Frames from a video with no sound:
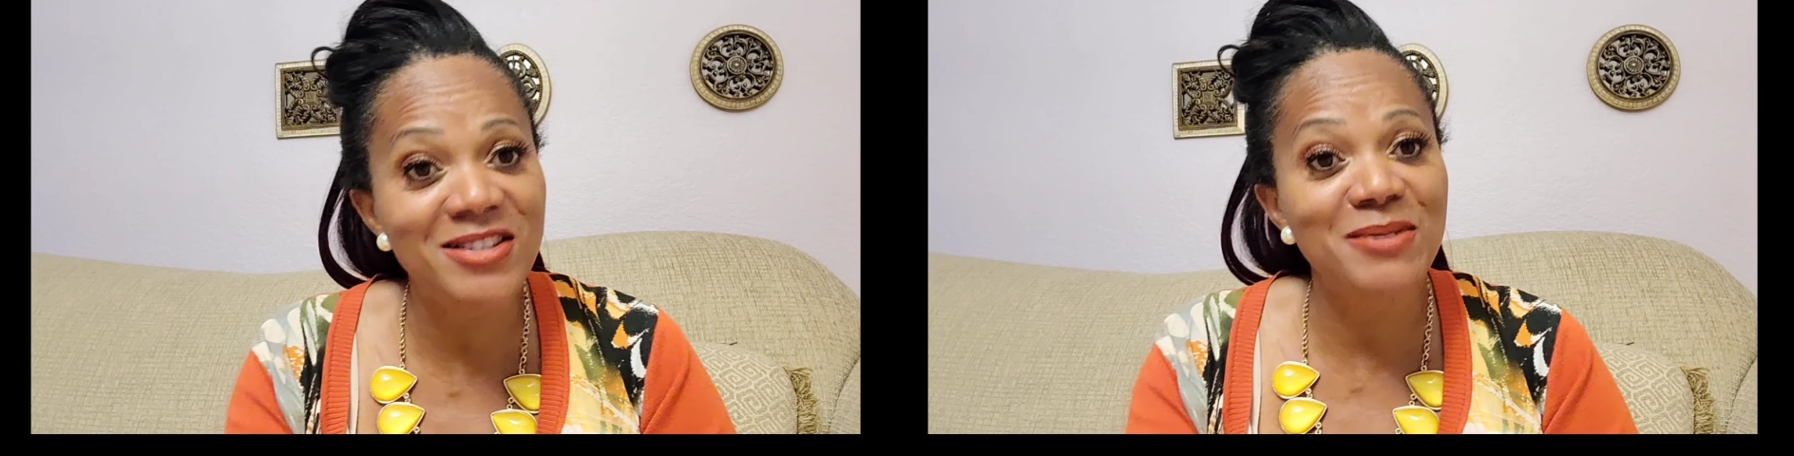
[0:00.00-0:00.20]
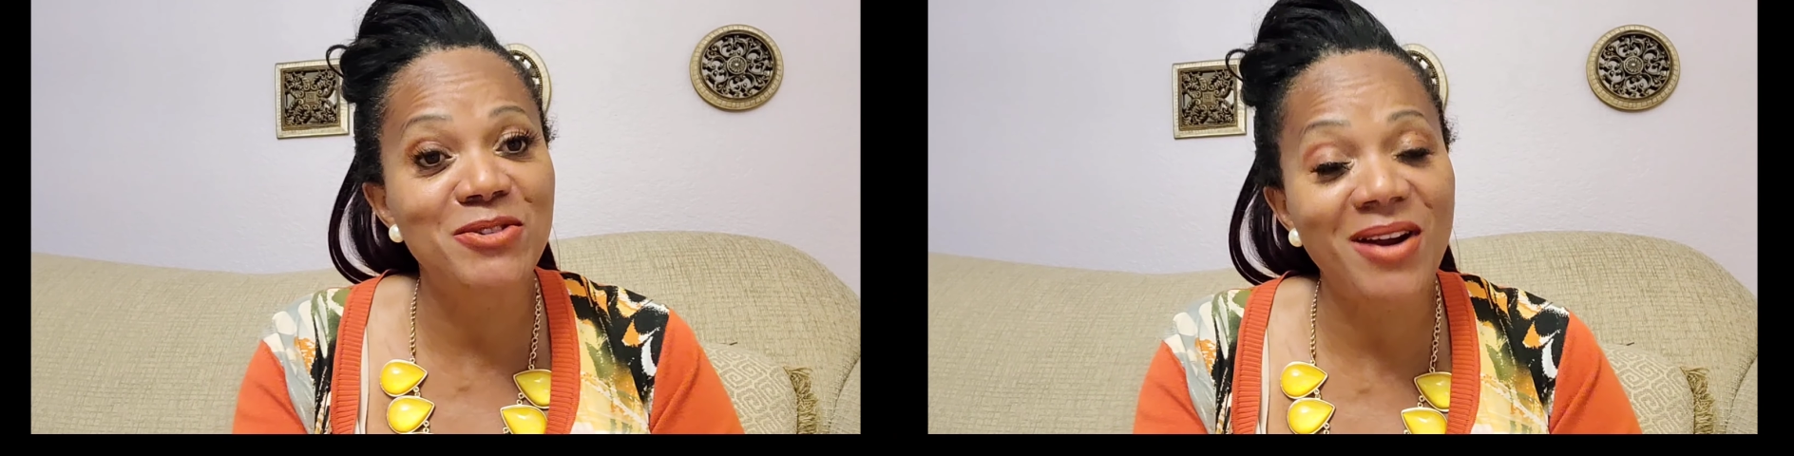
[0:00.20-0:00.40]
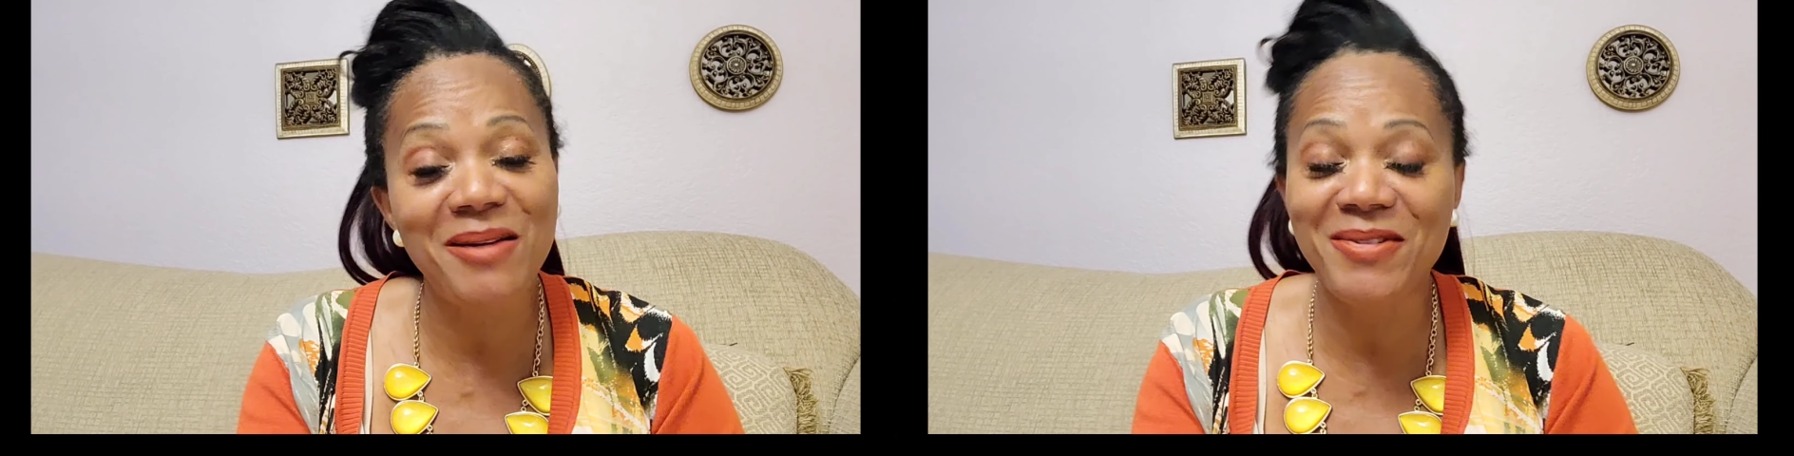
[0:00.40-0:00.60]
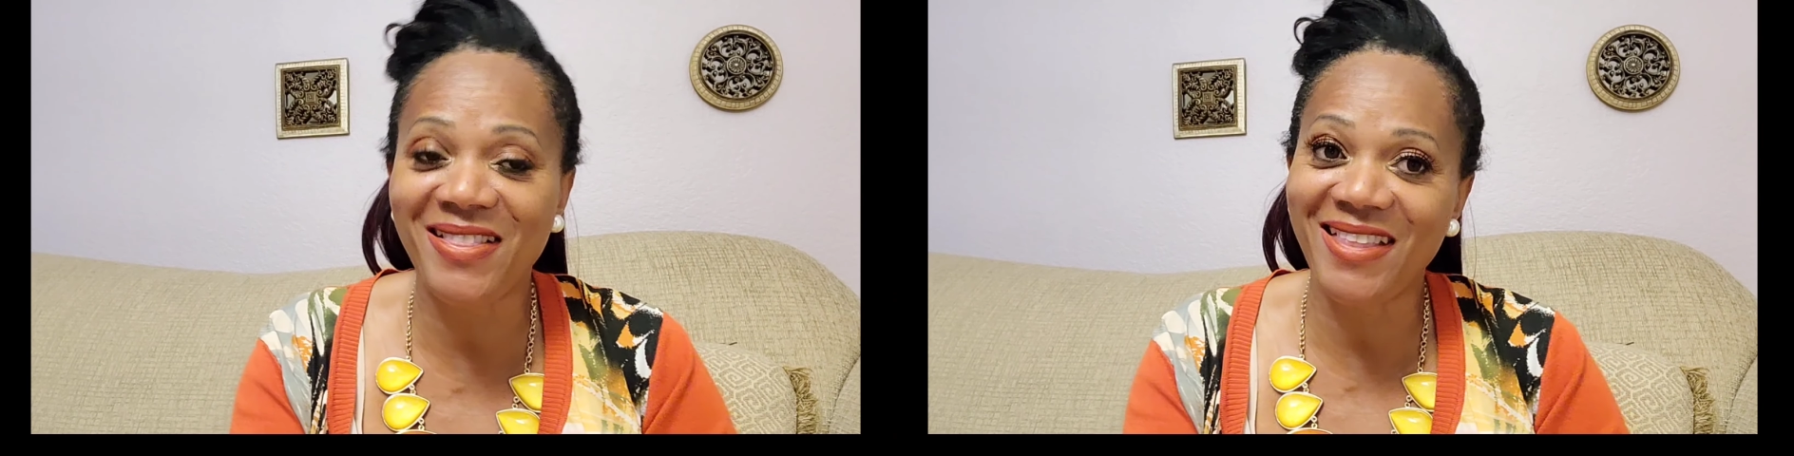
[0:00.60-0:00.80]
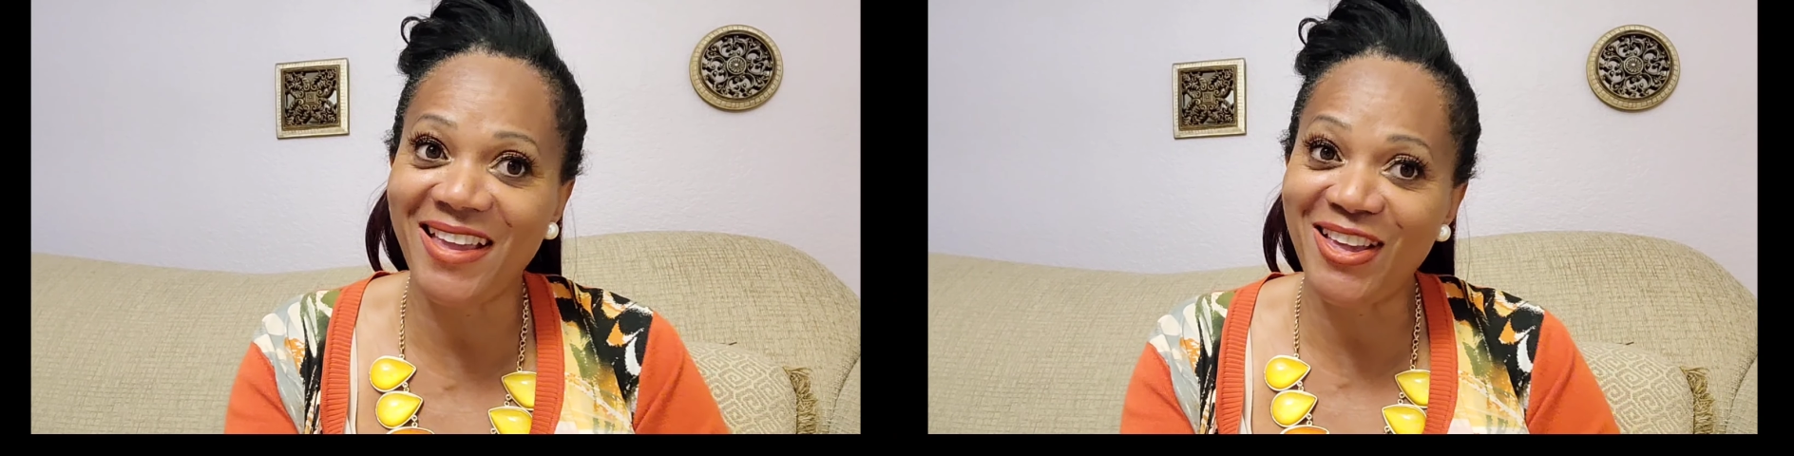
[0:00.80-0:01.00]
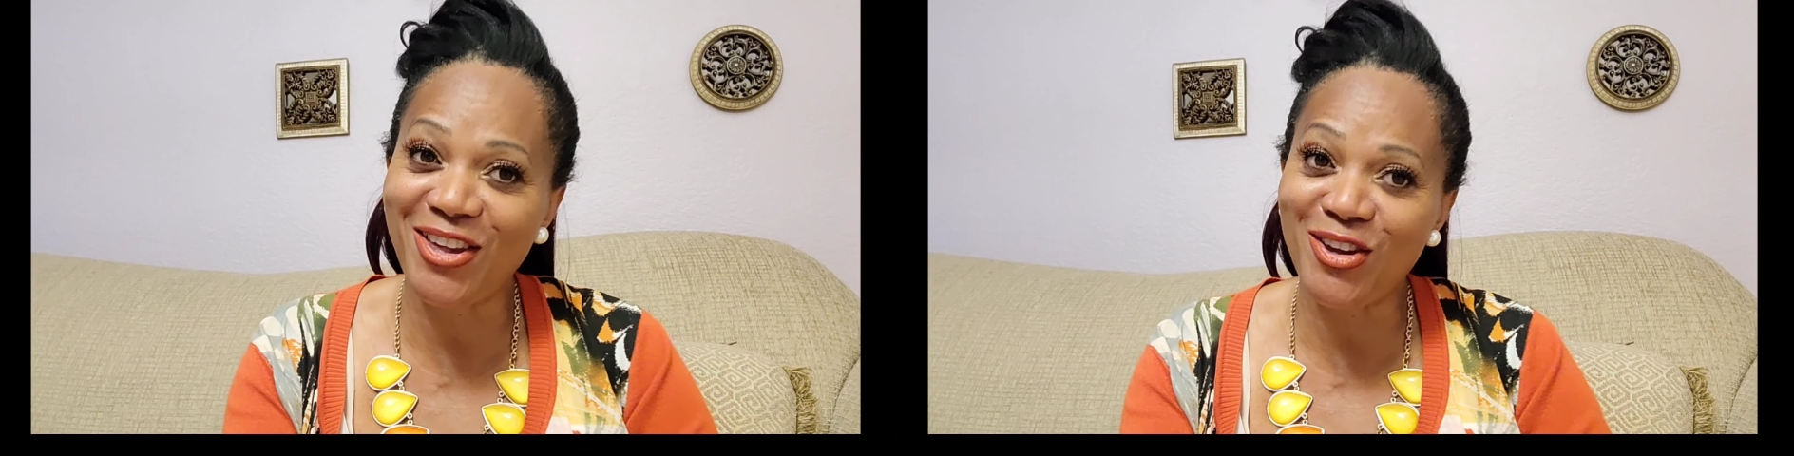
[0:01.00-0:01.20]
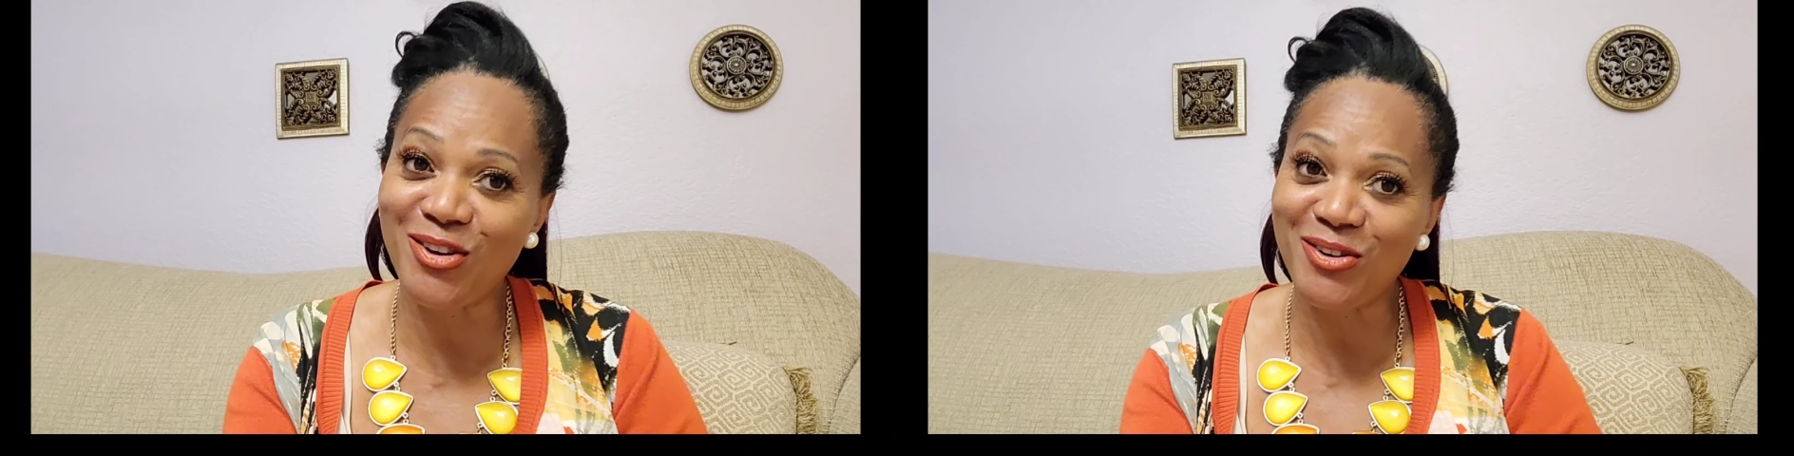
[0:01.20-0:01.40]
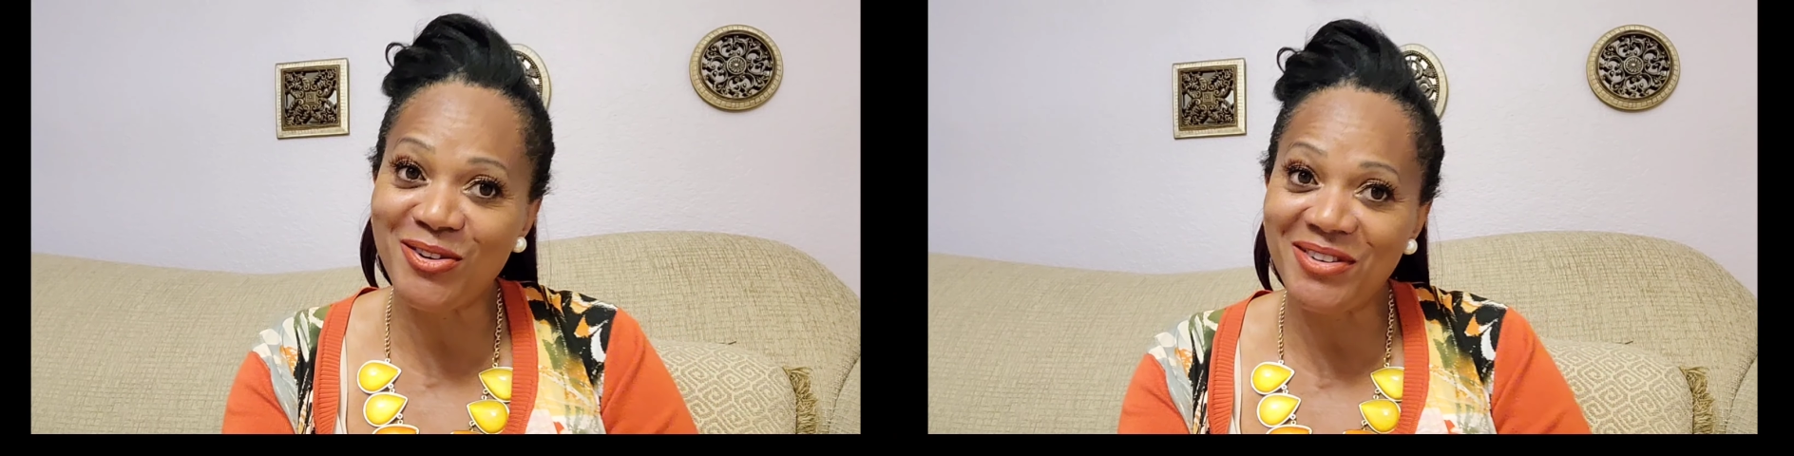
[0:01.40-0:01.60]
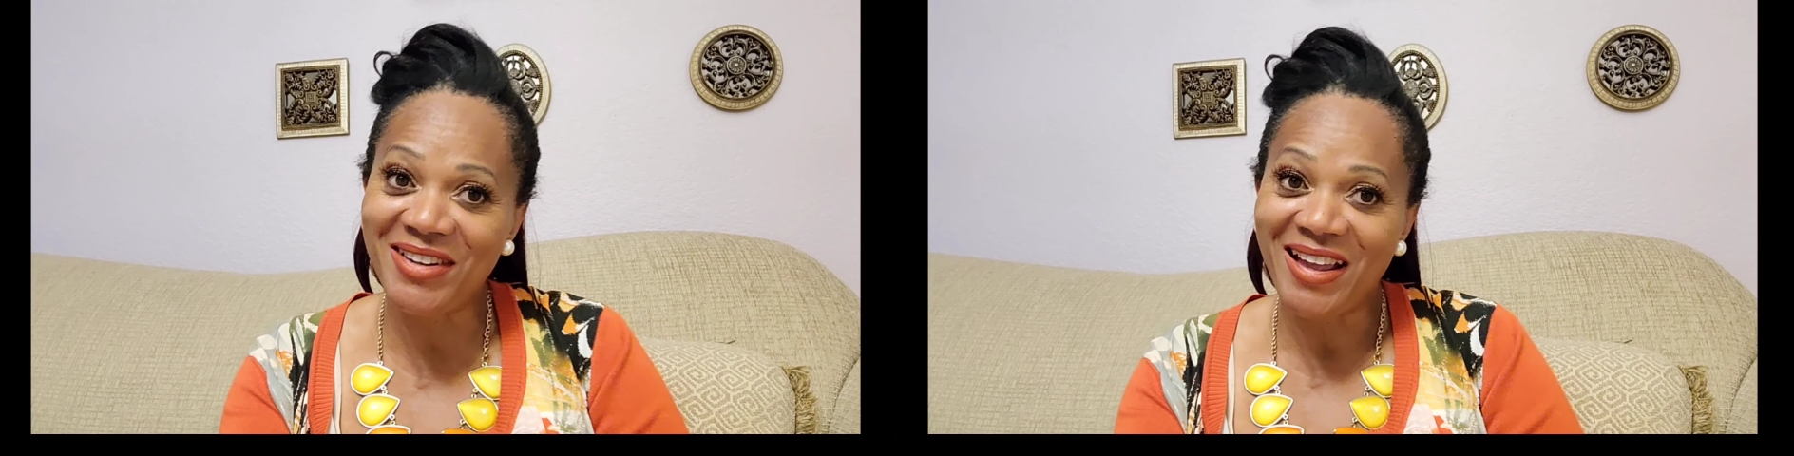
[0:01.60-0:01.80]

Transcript: subscribed, thank you.